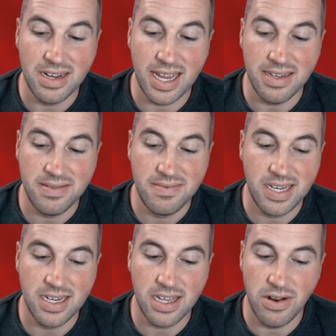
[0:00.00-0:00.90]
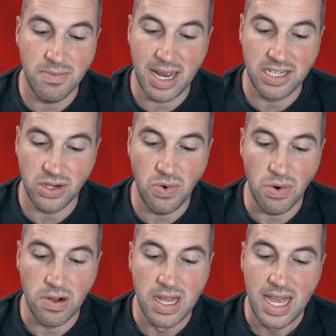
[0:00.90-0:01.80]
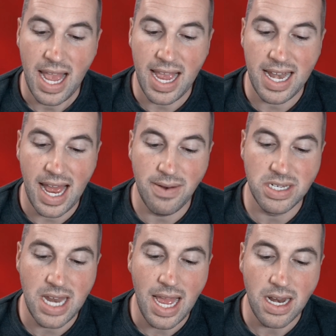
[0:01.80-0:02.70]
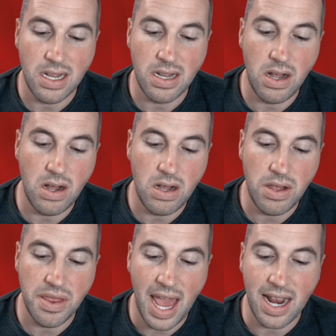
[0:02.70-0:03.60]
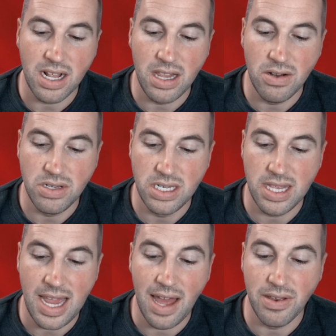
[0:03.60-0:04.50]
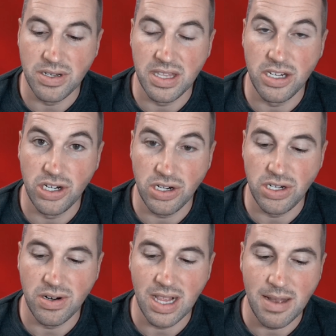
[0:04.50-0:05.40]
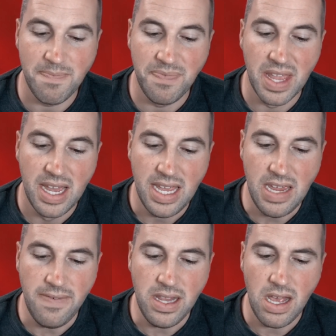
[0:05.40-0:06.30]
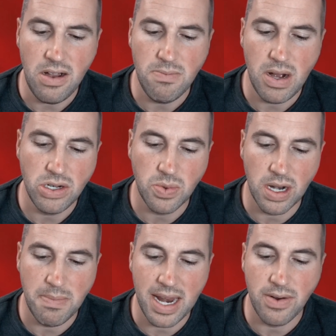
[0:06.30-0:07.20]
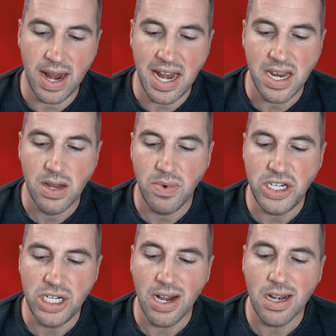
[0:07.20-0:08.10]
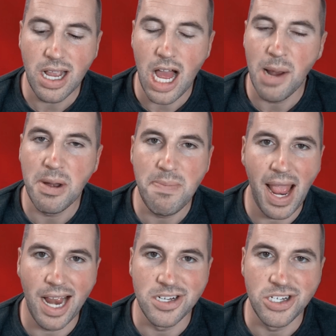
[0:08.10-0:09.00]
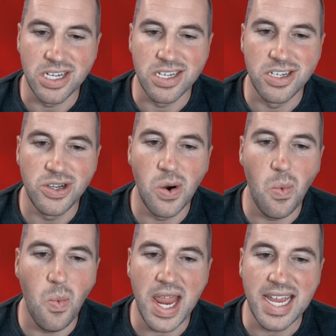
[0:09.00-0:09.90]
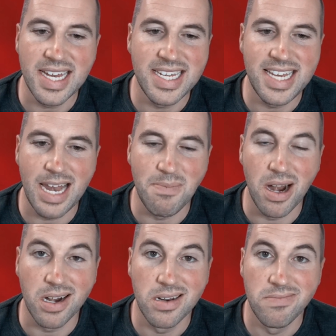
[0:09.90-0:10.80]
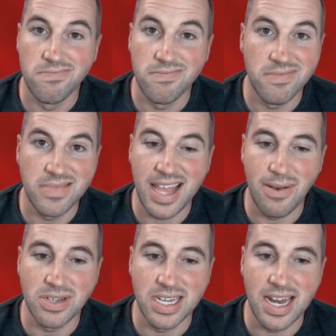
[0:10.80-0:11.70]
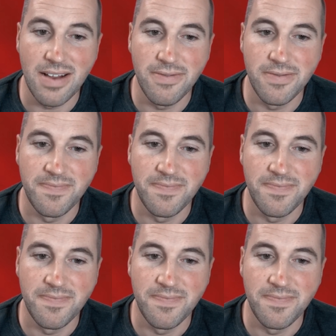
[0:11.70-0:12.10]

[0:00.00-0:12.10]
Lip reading: and didn't go to my school, and I was not all that close to the others in the Churchill Club, even though most were in my grade. We shared a common passion to awaken Denmark. That was enough.